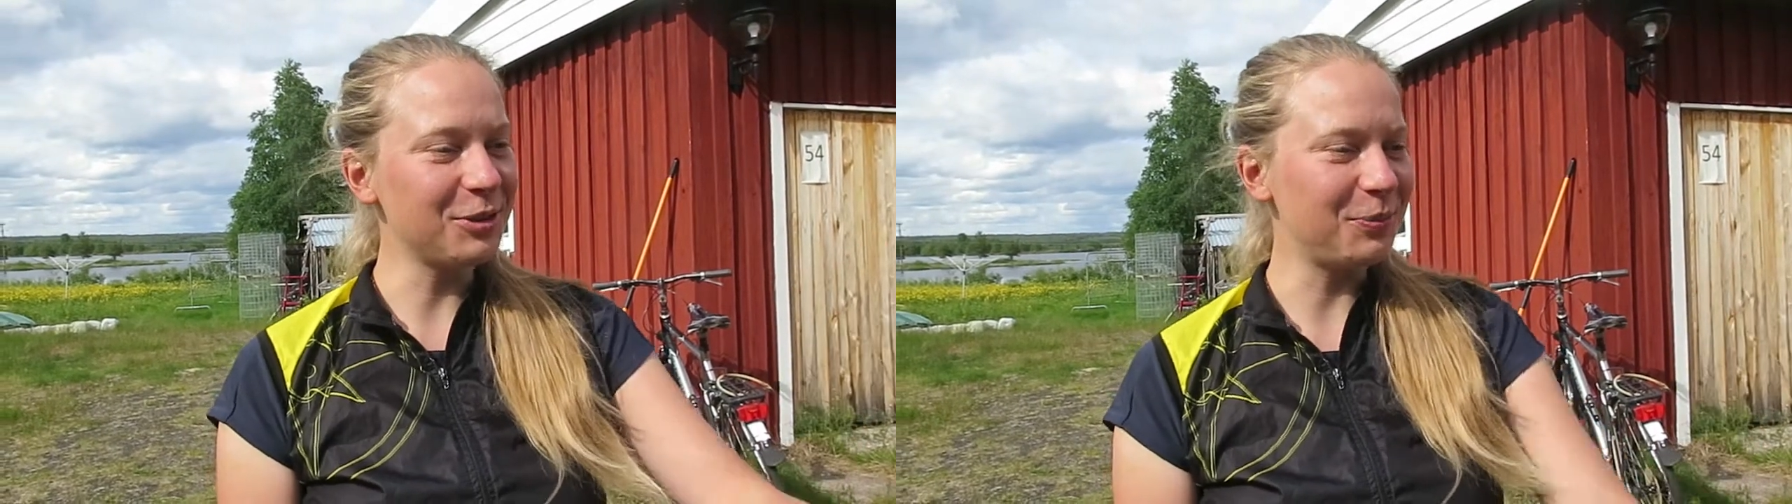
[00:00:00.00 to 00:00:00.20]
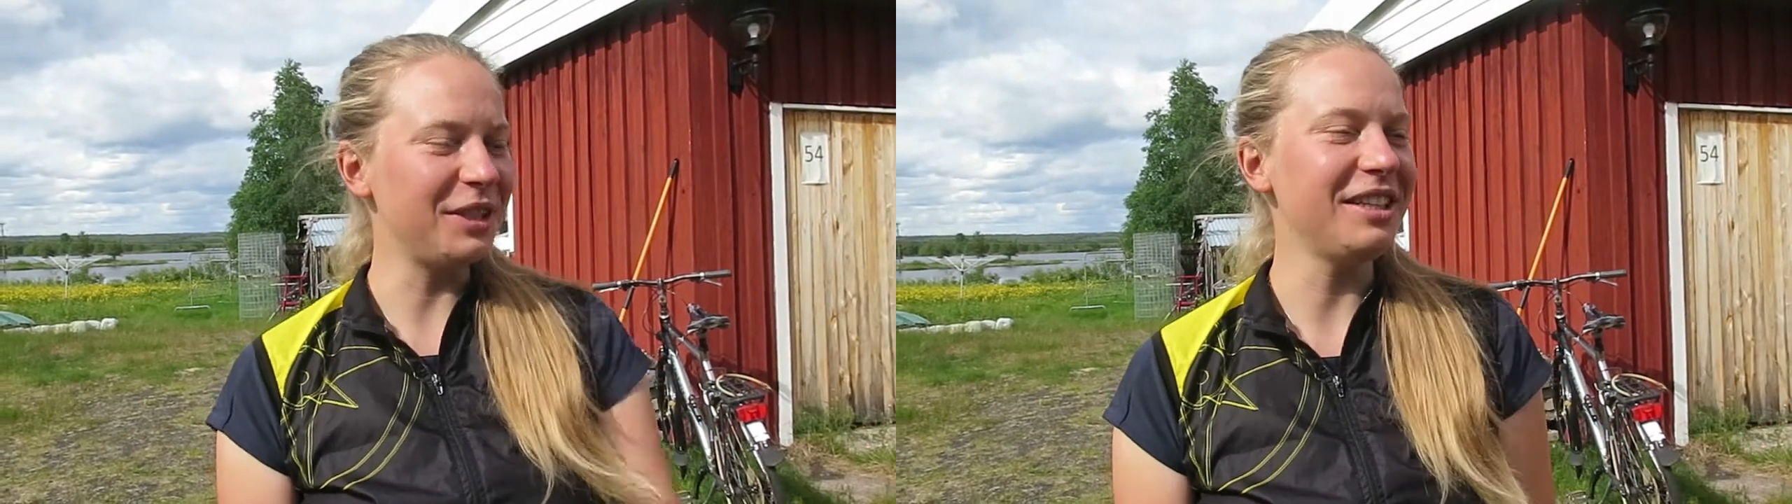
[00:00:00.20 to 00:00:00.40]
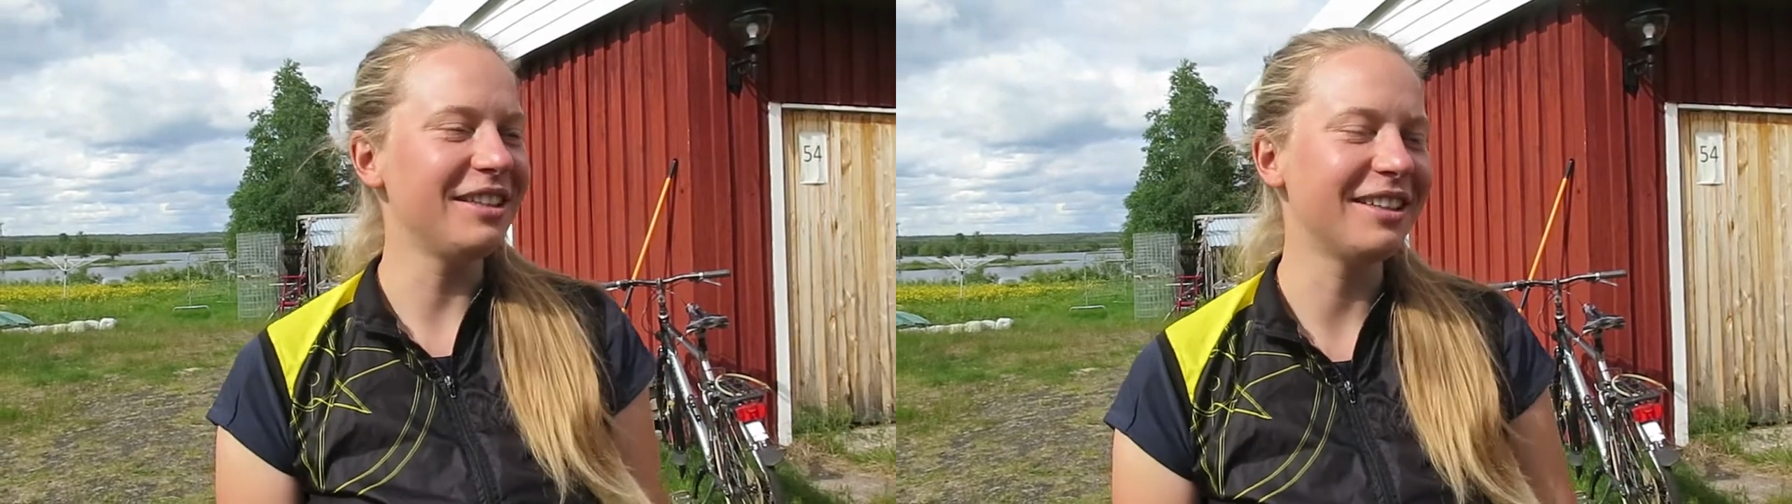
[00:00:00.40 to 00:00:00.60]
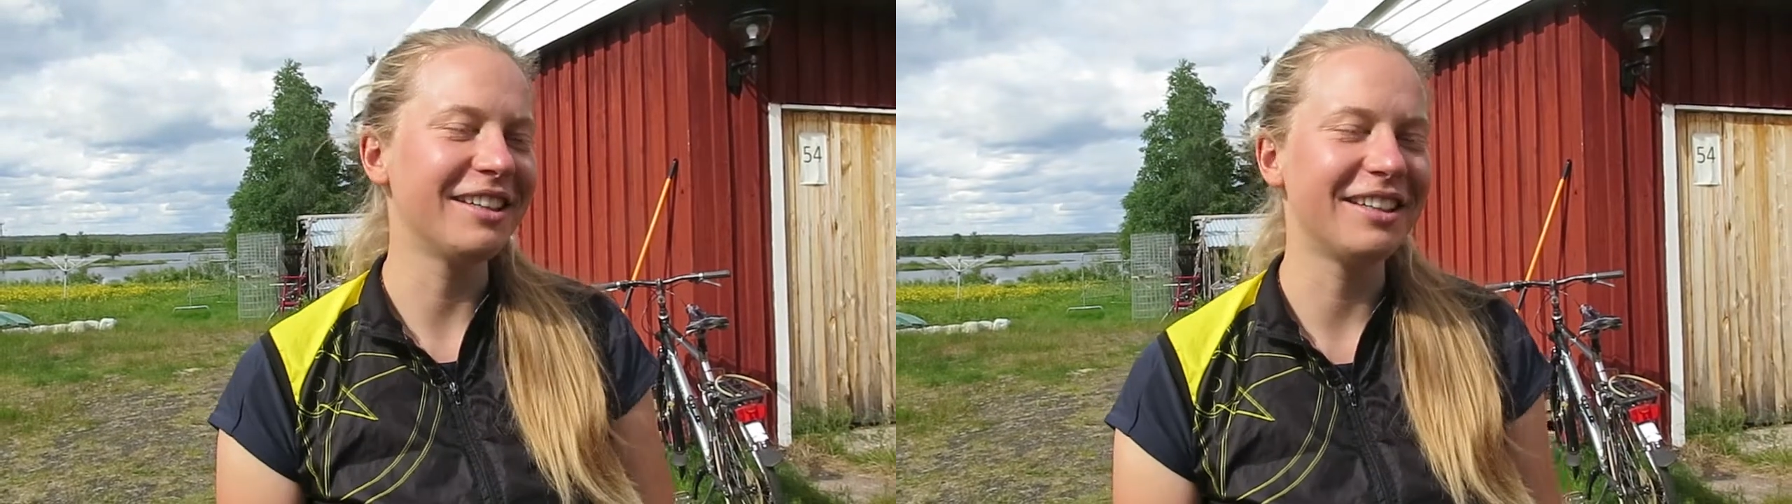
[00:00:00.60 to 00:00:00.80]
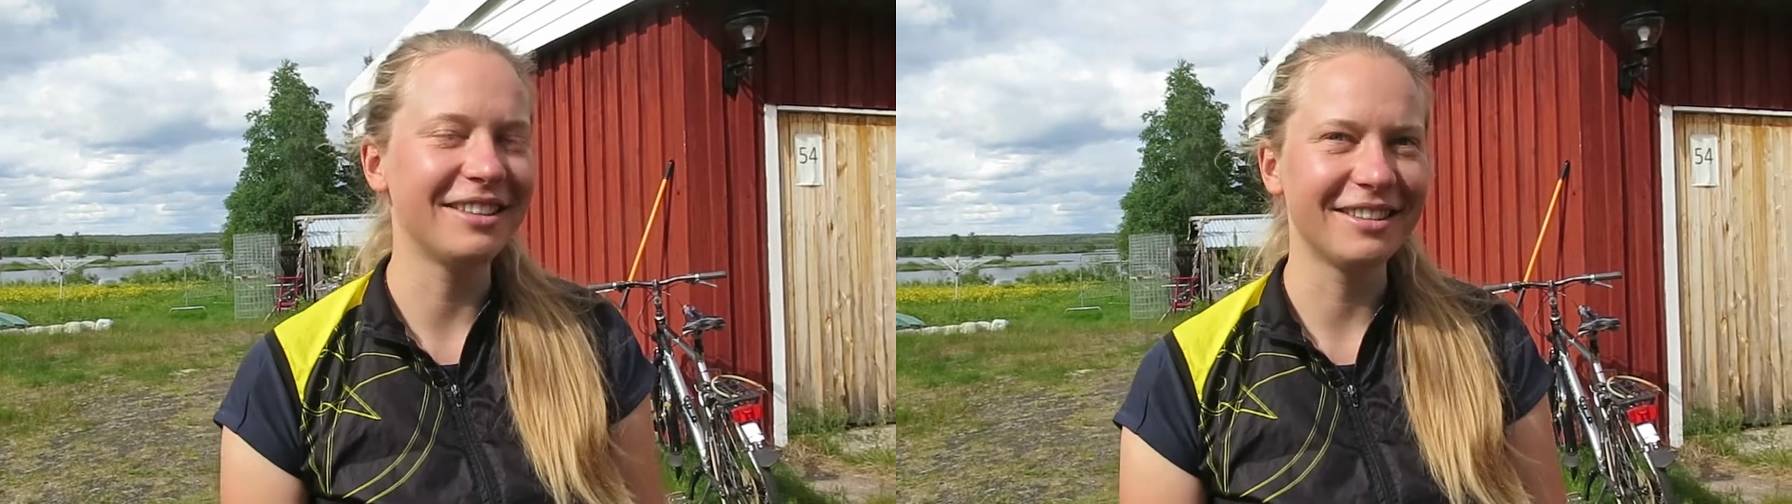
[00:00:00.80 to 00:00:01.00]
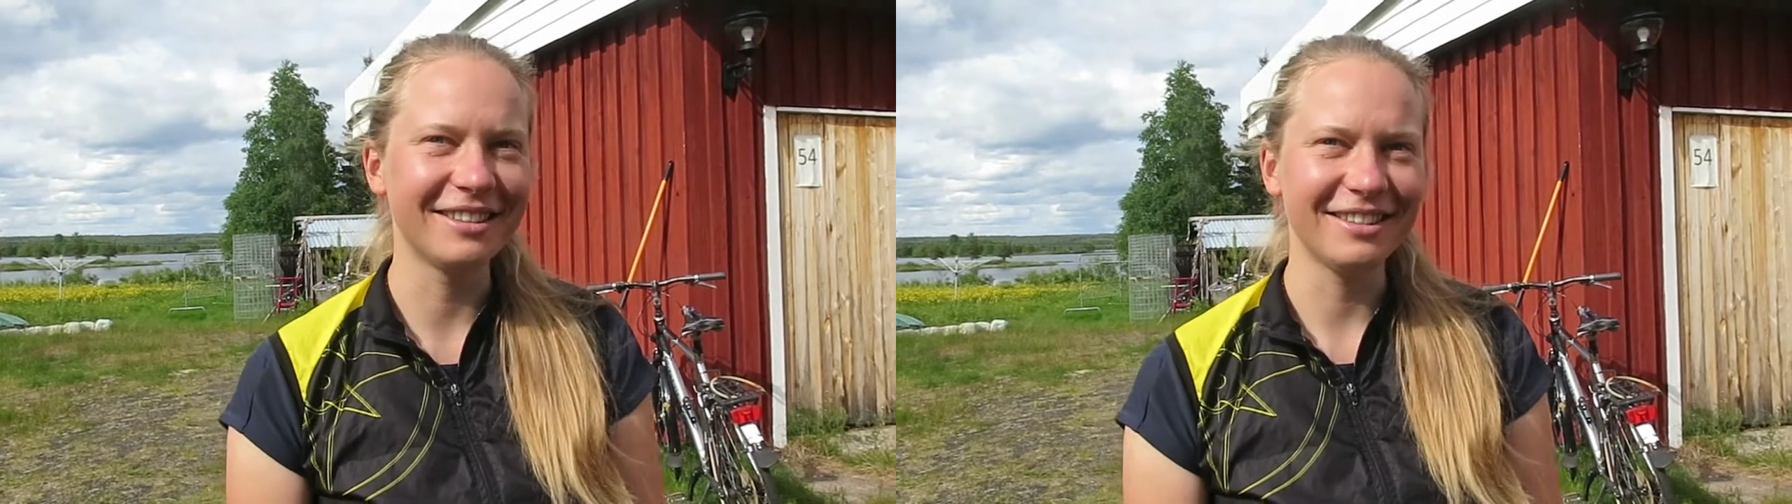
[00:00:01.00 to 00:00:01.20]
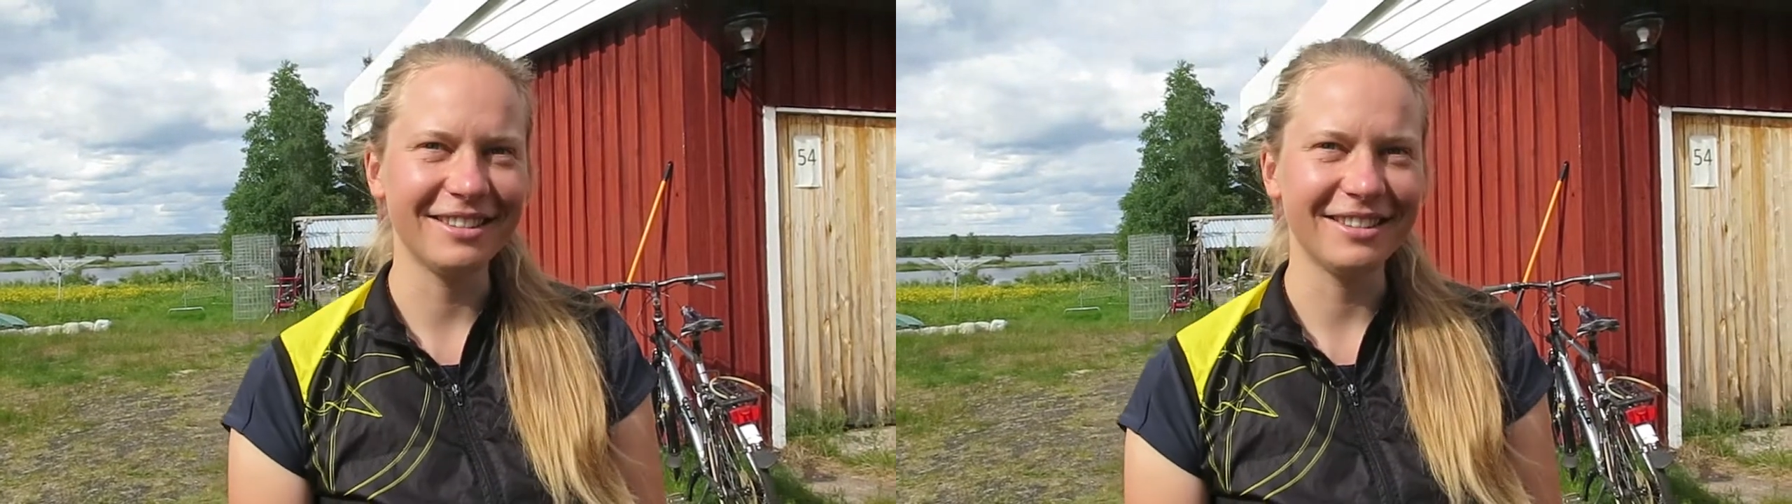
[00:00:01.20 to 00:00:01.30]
speed and